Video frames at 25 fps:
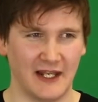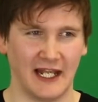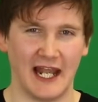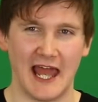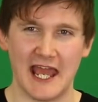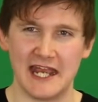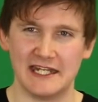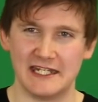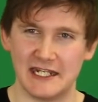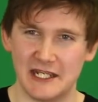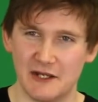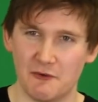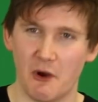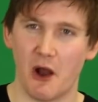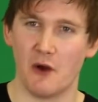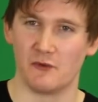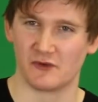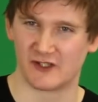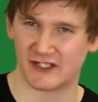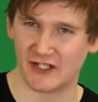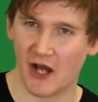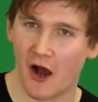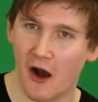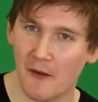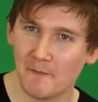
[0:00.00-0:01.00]
lady who
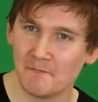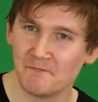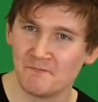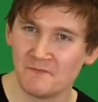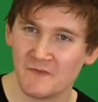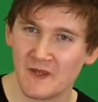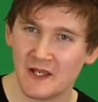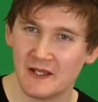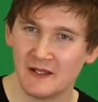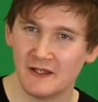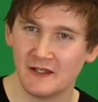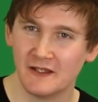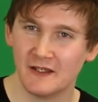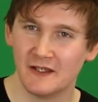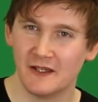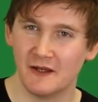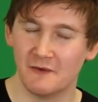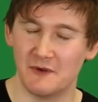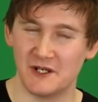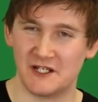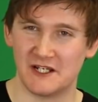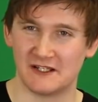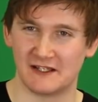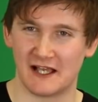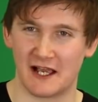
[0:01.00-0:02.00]
owns Tom. Yeah.
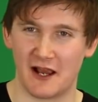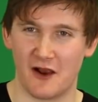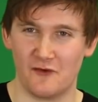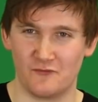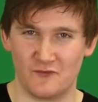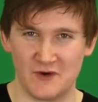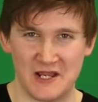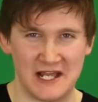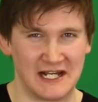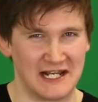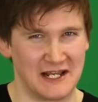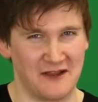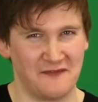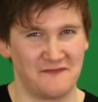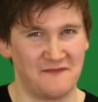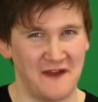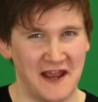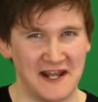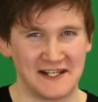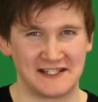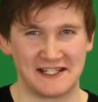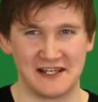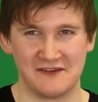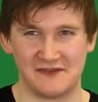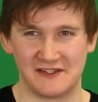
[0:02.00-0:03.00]
Which is like a really
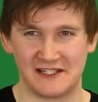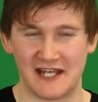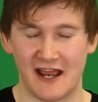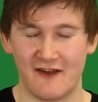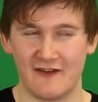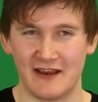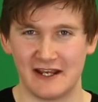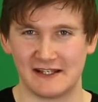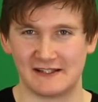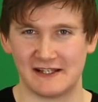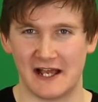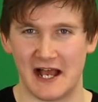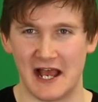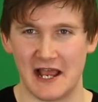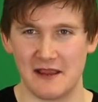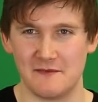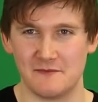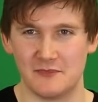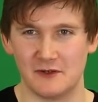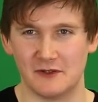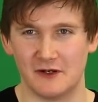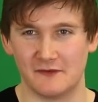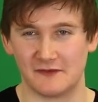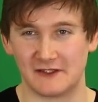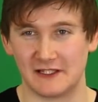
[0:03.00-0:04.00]
offensive stereotype,
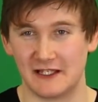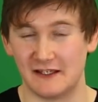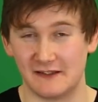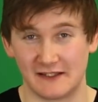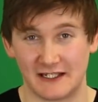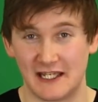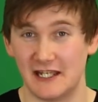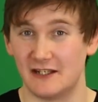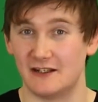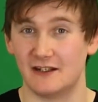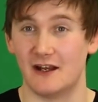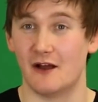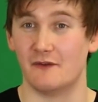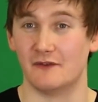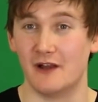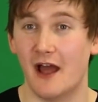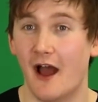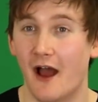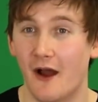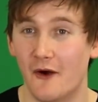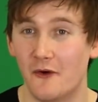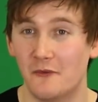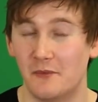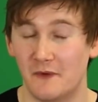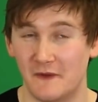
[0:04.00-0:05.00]
but obviously as a kid you don't
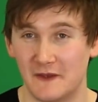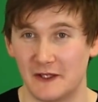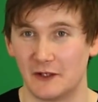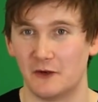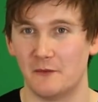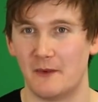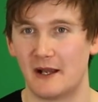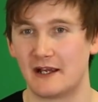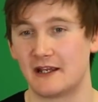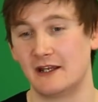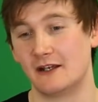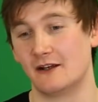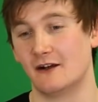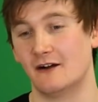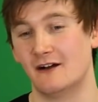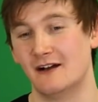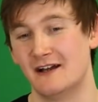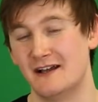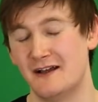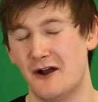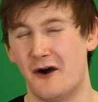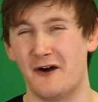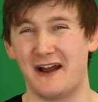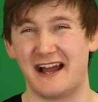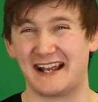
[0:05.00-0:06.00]
know. But then you look back and you go,
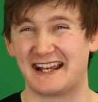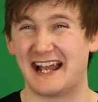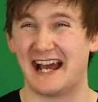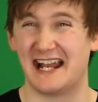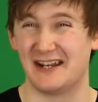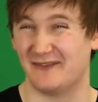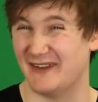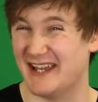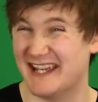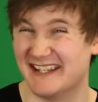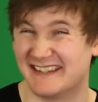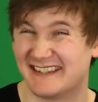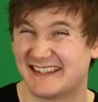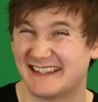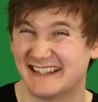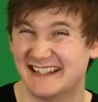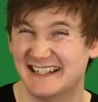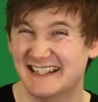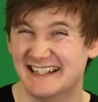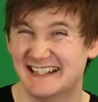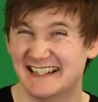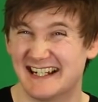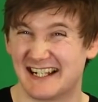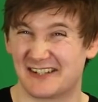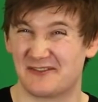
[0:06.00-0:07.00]
oh, that kind of is.
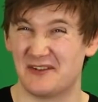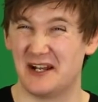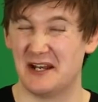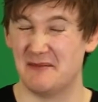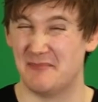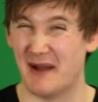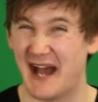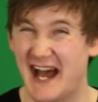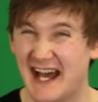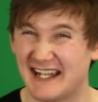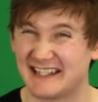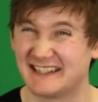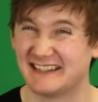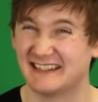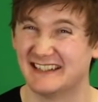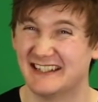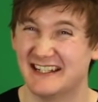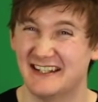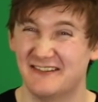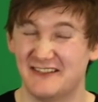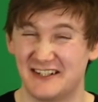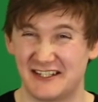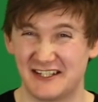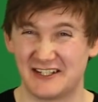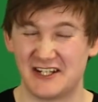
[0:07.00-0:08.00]
That's really bad.
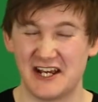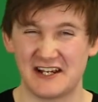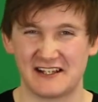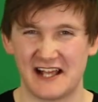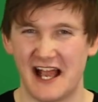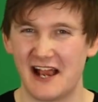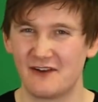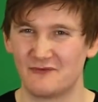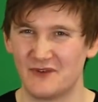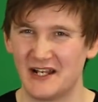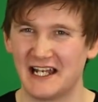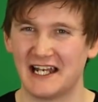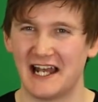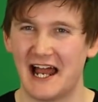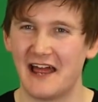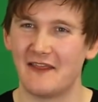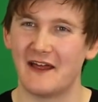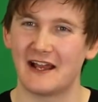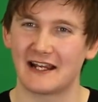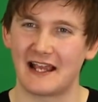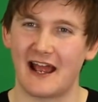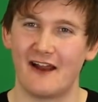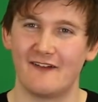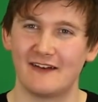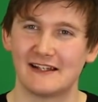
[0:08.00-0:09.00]
Which is a shame. I really like
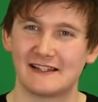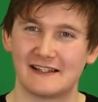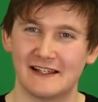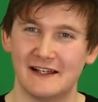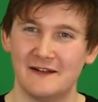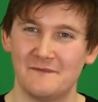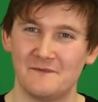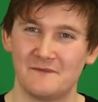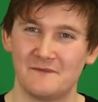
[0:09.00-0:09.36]
that character.